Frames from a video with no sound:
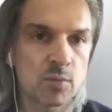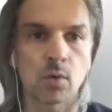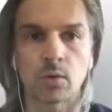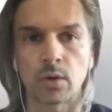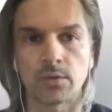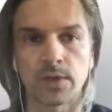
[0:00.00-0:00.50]

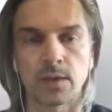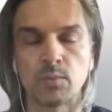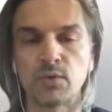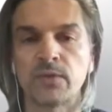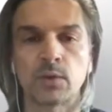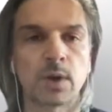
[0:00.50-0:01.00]
or are they
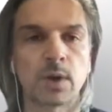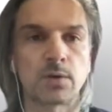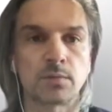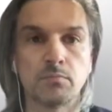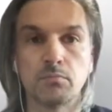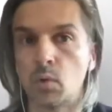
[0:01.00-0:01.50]
moving
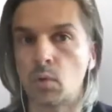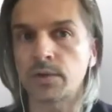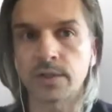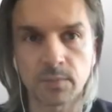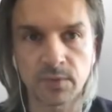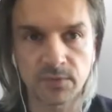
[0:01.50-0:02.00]
around more
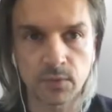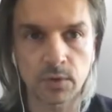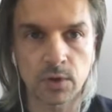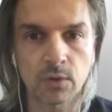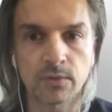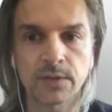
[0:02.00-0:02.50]
than before
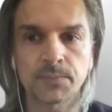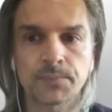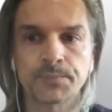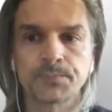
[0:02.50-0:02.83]
COVID?